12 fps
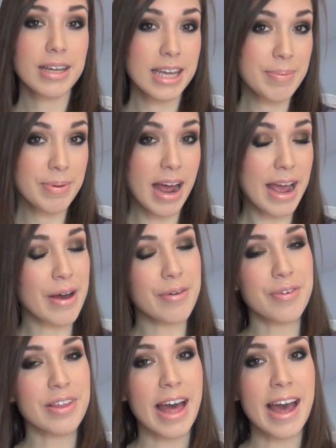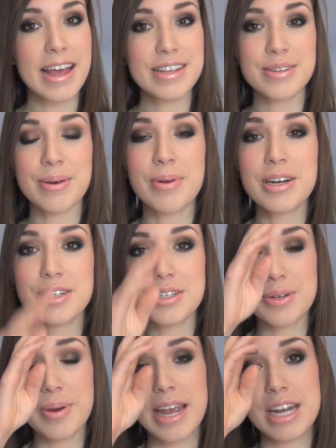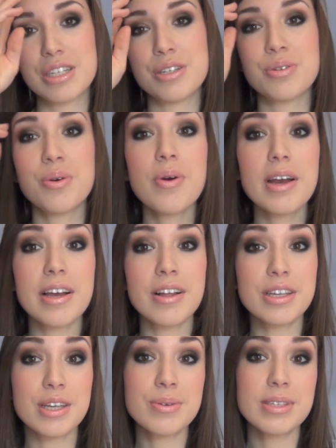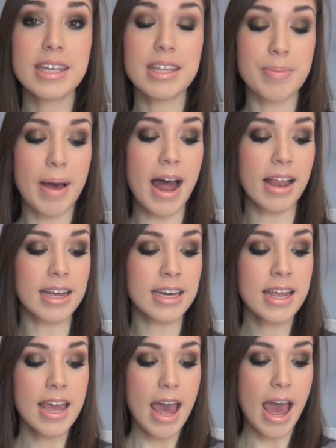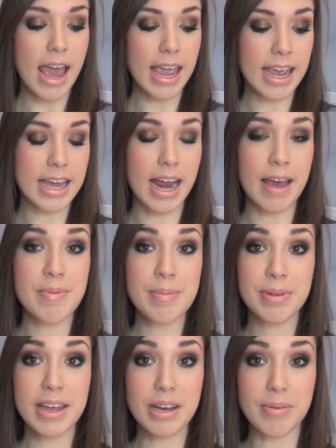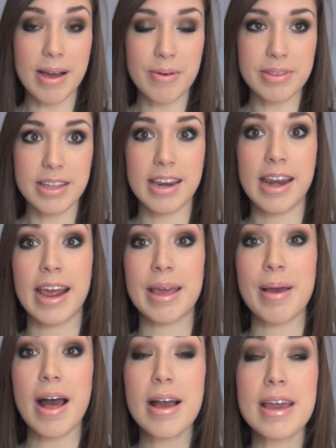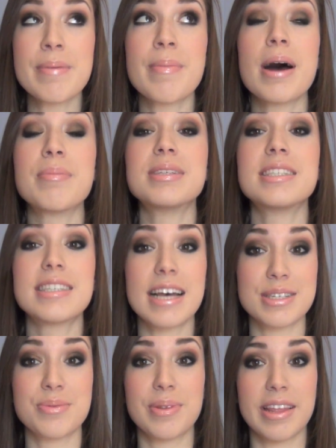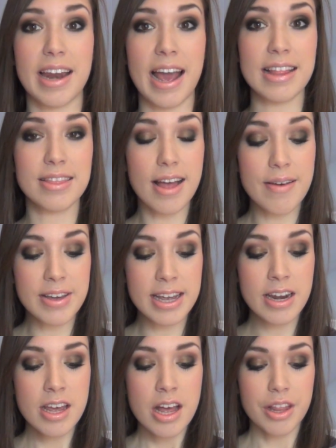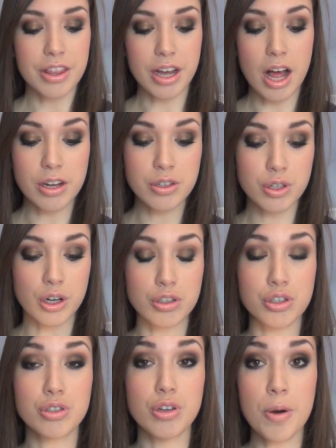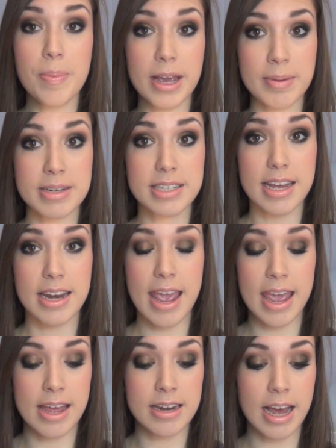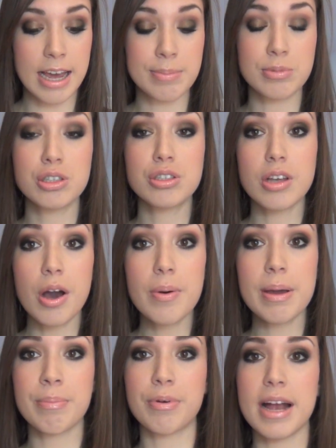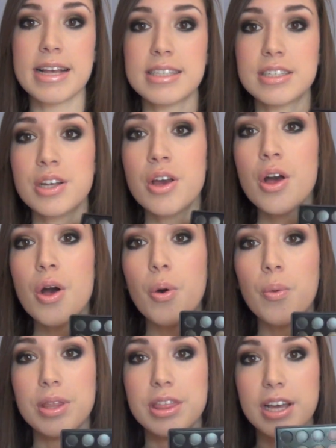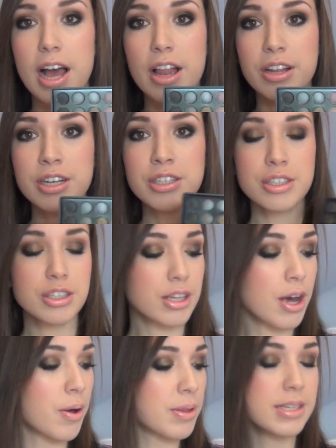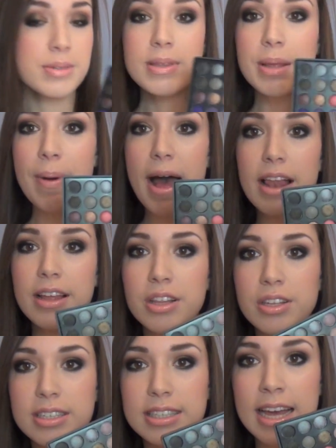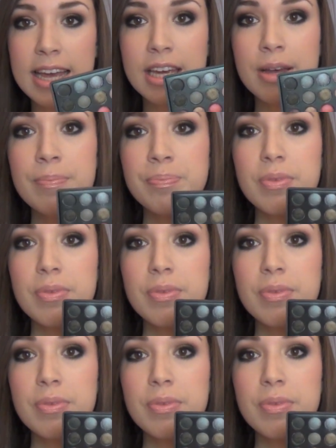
keep an eye out for that. So I wanted to do a tutorial using the palette, and I've been playing around with it and I am obsessed with it. I love it. The colors are so pigmented and I am so impressed with the colors. So this is what the palette looks like.